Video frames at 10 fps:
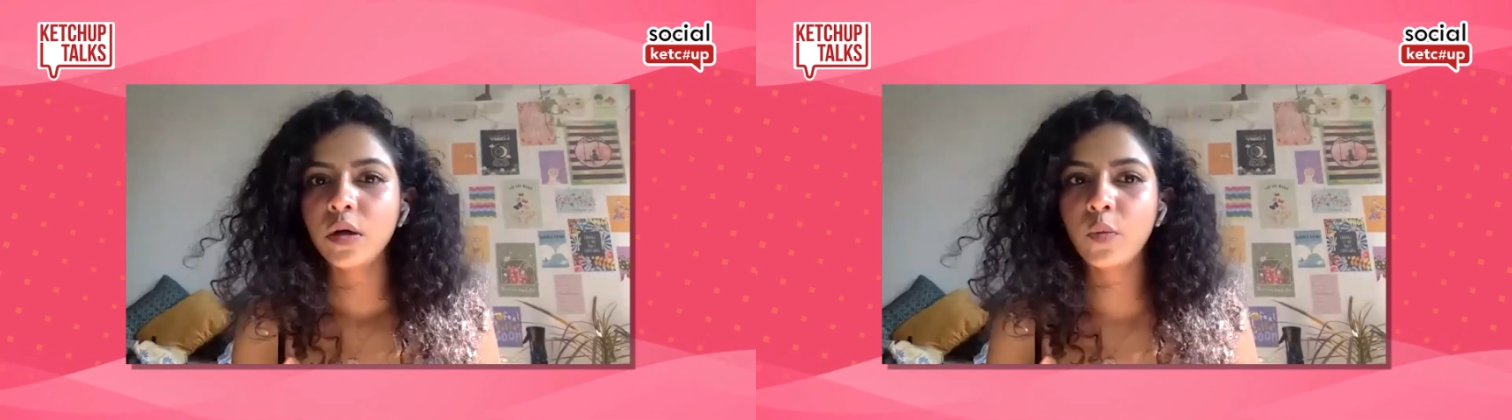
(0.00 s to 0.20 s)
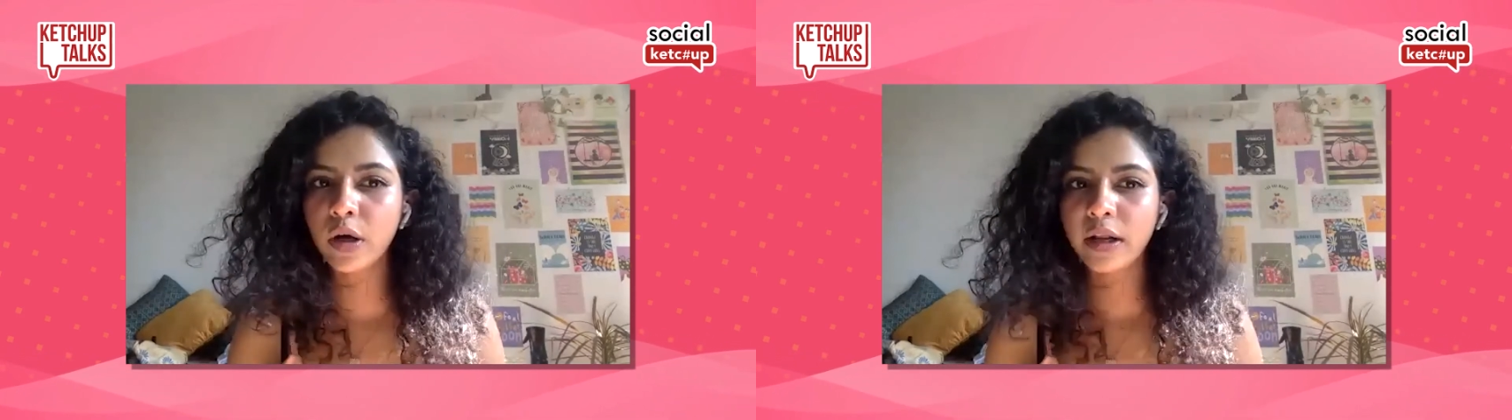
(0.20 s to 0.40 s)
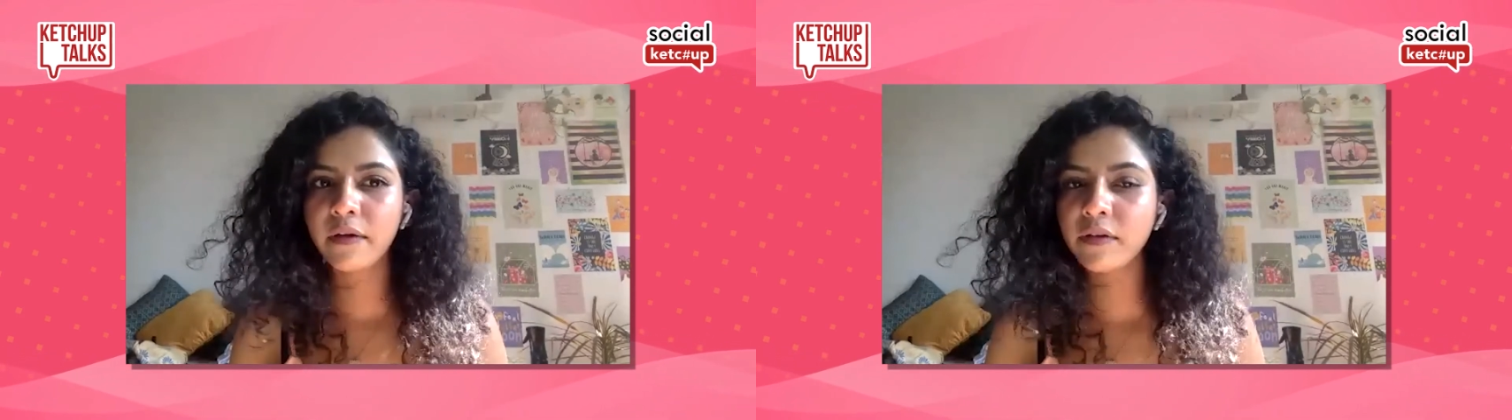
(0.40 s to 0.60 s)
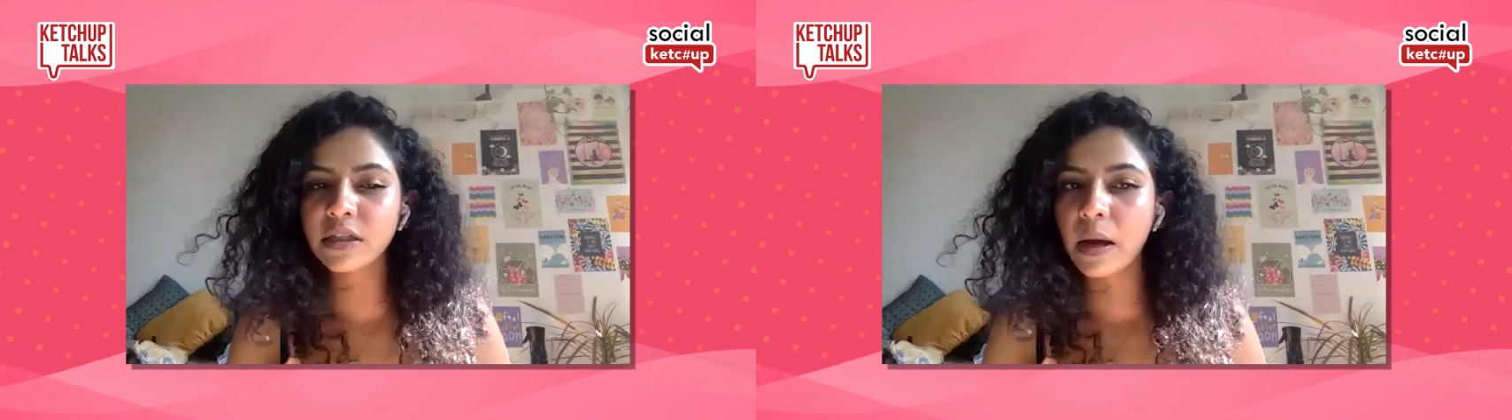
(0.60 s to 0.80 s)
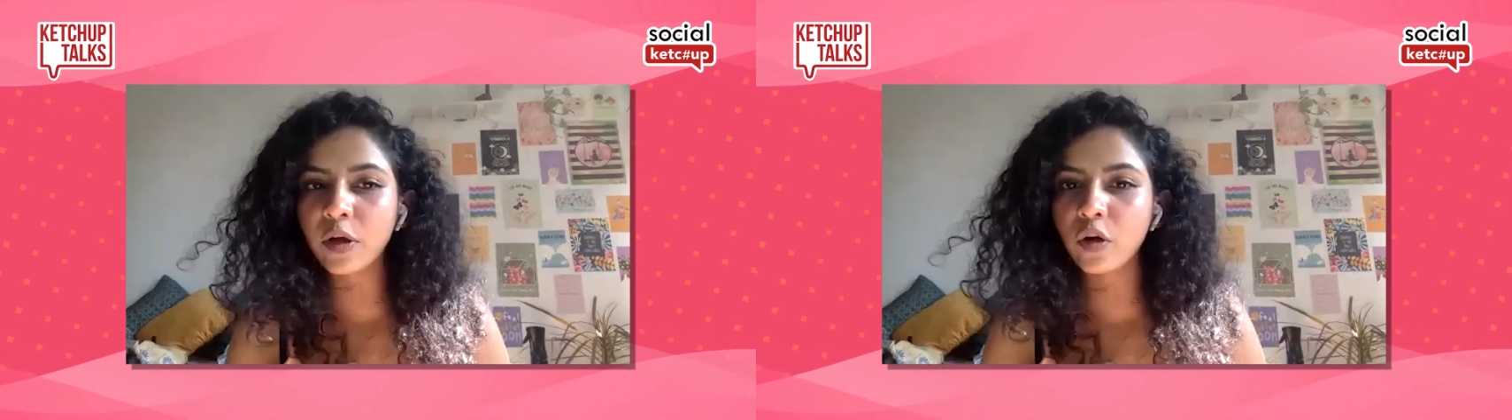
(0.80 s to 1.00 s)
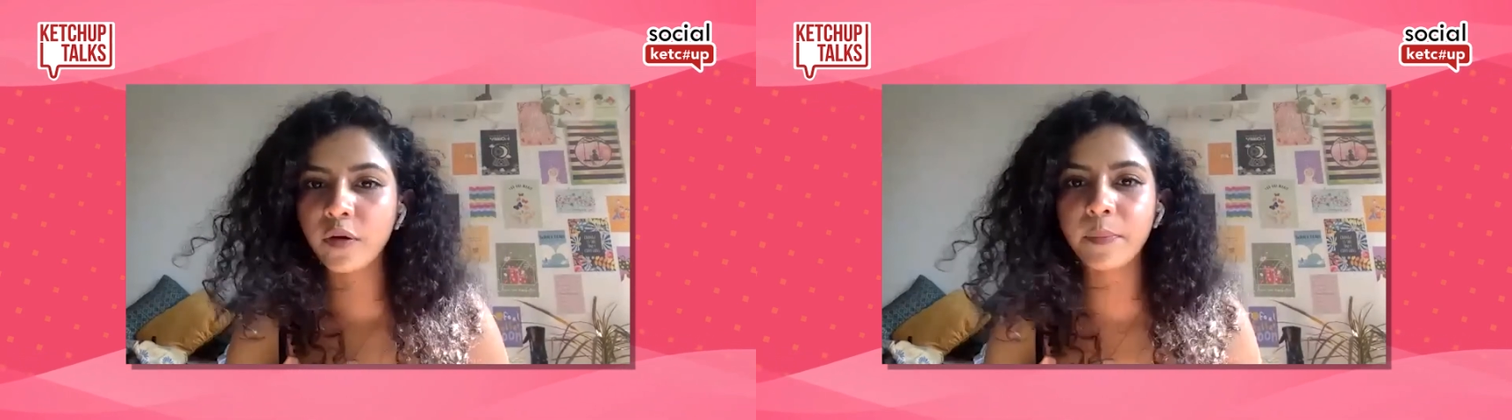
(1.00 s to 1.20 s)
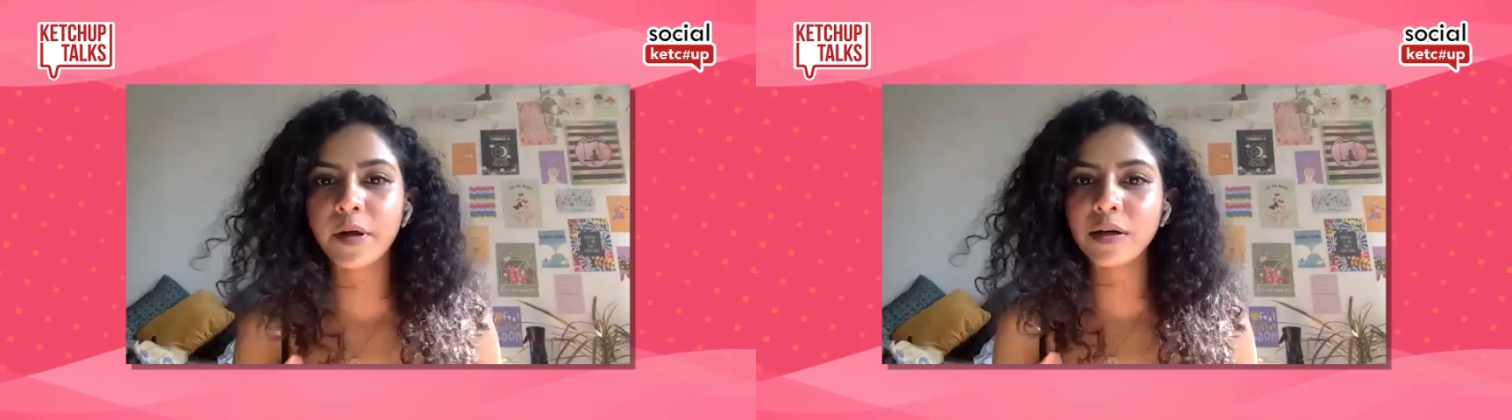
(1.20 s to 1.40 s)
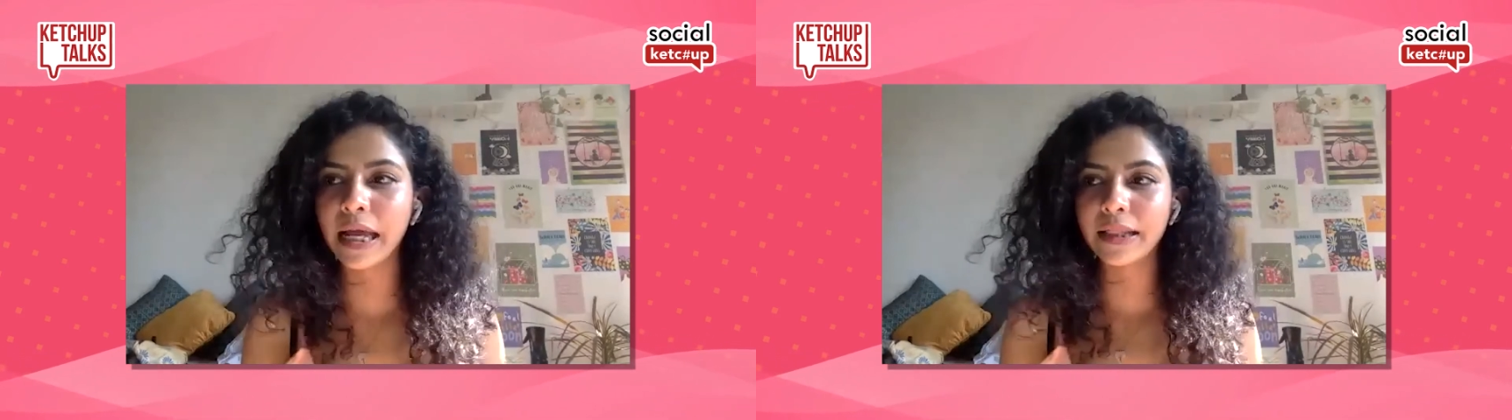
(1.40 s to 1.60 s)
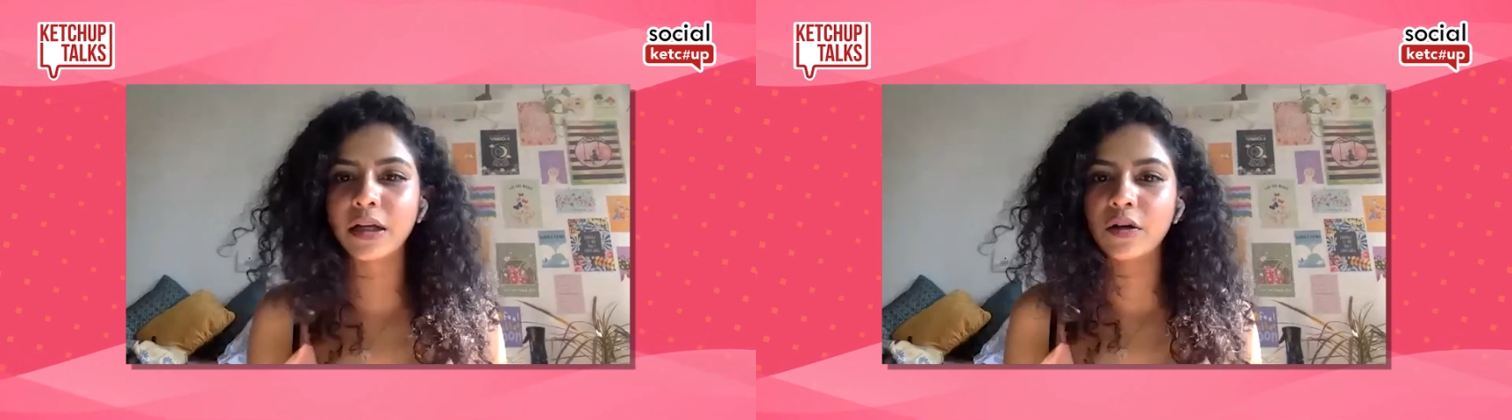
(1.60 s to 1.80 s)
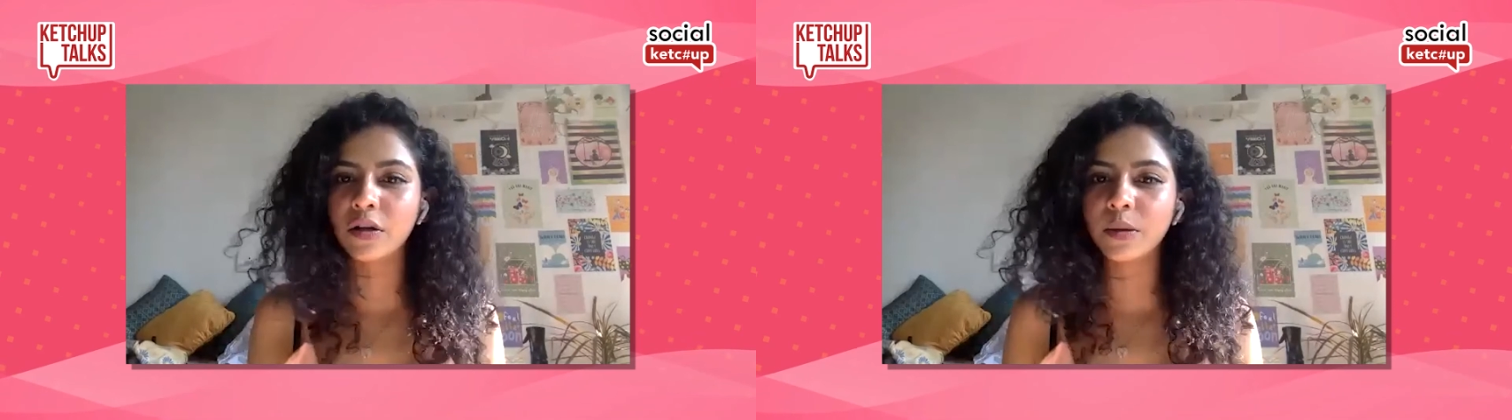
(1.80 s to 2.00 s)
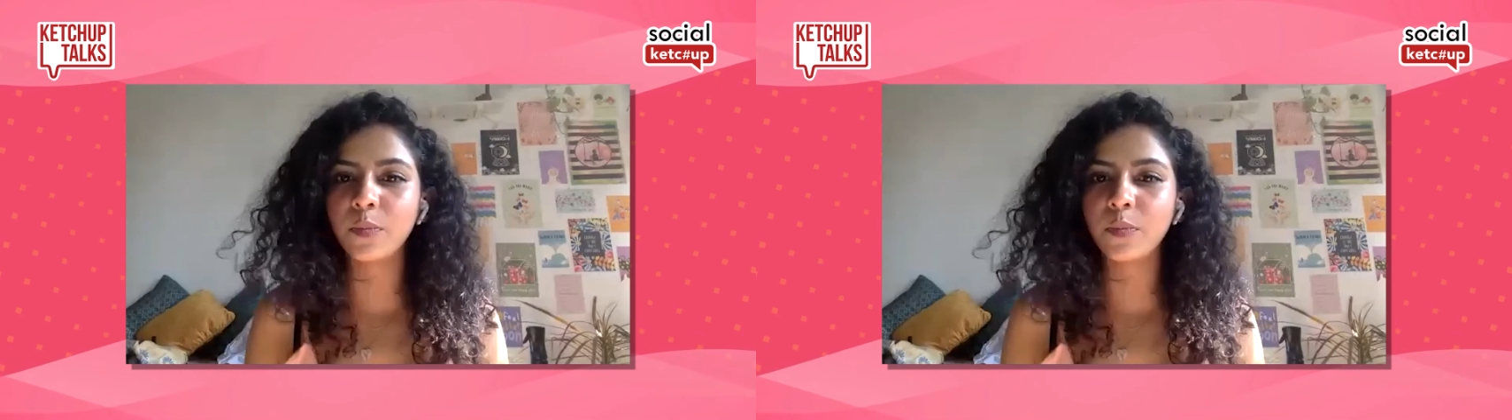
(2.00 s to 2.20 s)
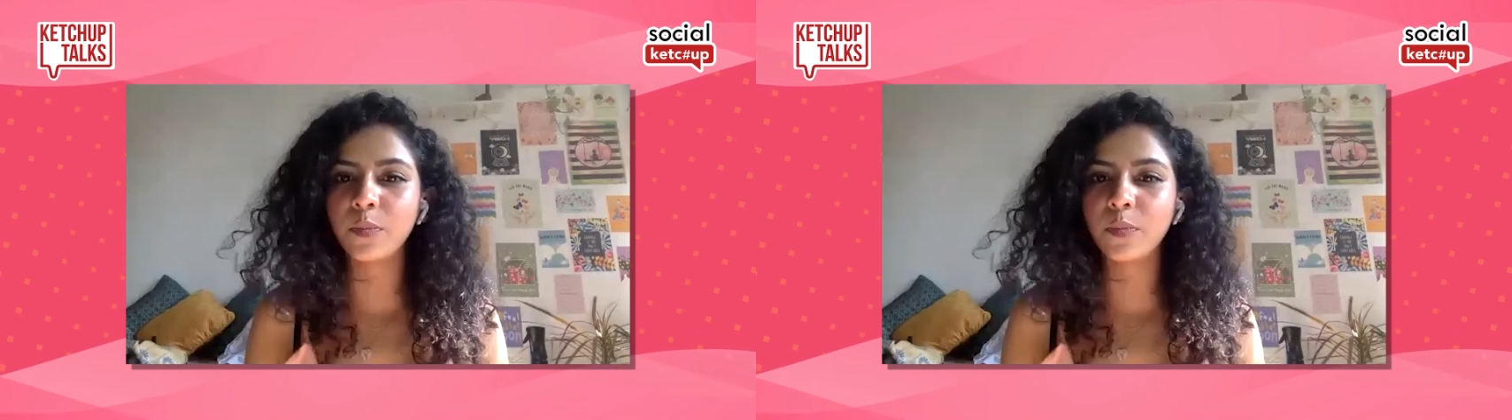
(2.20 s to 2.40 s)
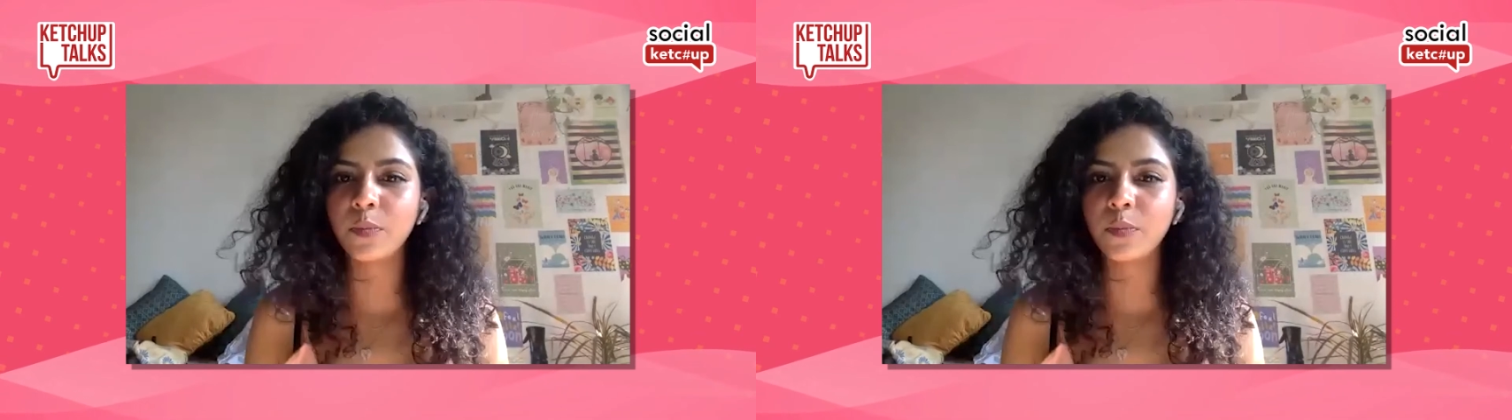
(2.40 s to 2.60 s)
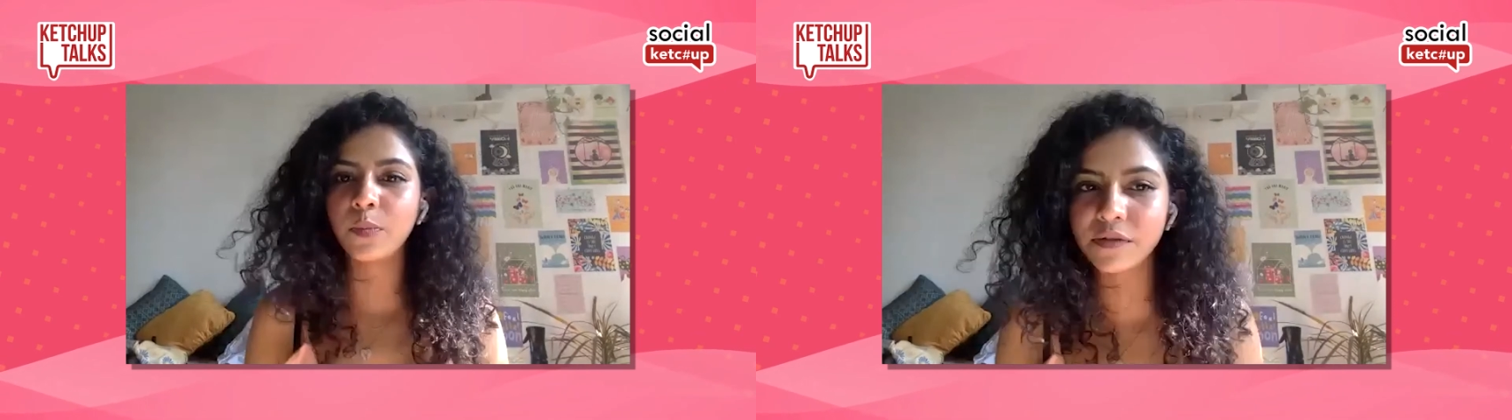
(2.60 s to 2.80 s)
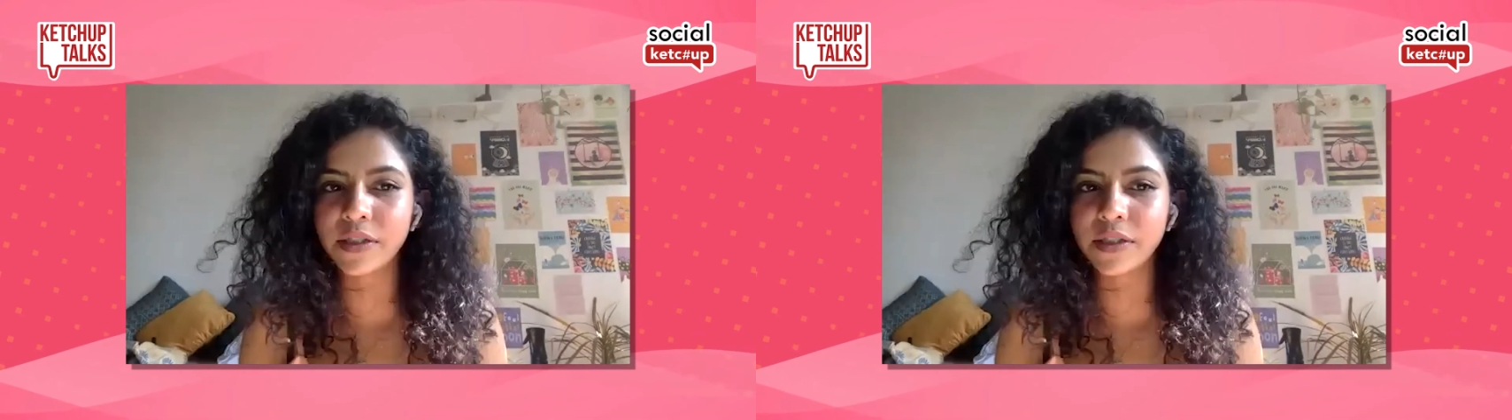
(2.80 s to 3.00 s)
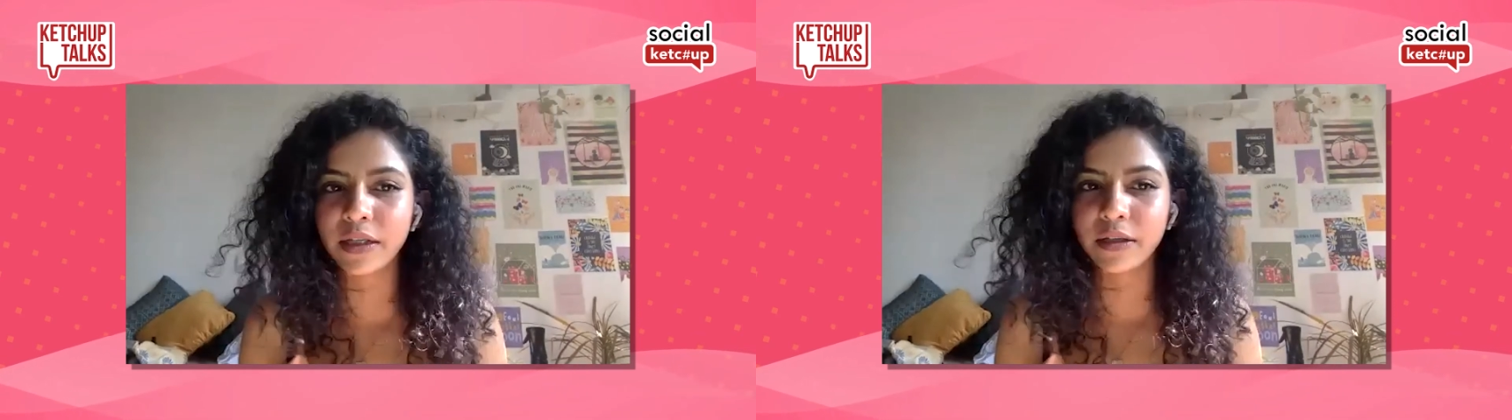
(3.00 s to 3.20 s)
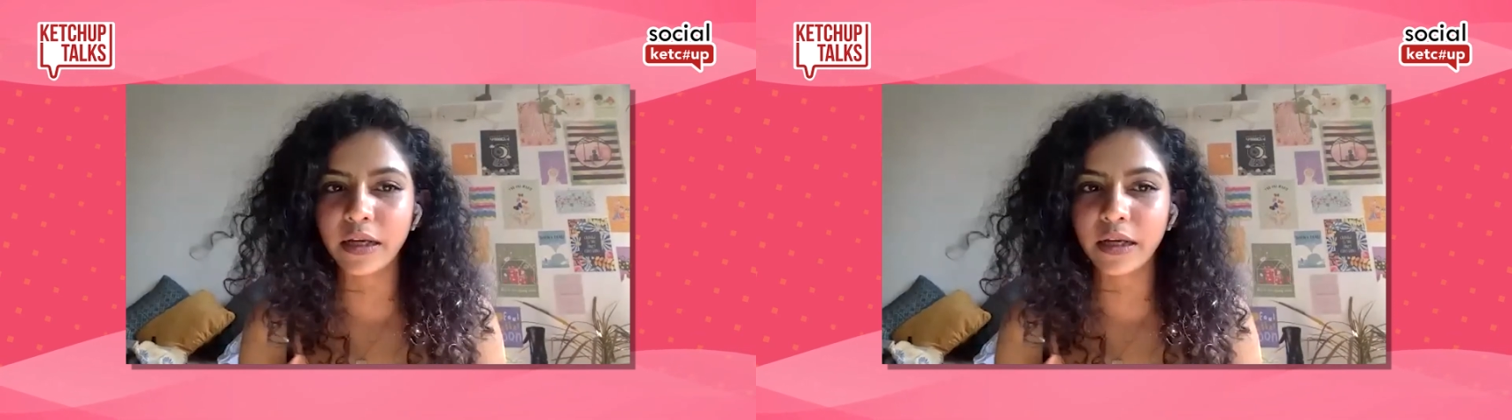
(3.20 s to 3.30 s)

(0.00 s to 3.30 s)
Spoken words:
whatever was coming your way, because at the end of the day, Bombay is an expensive city,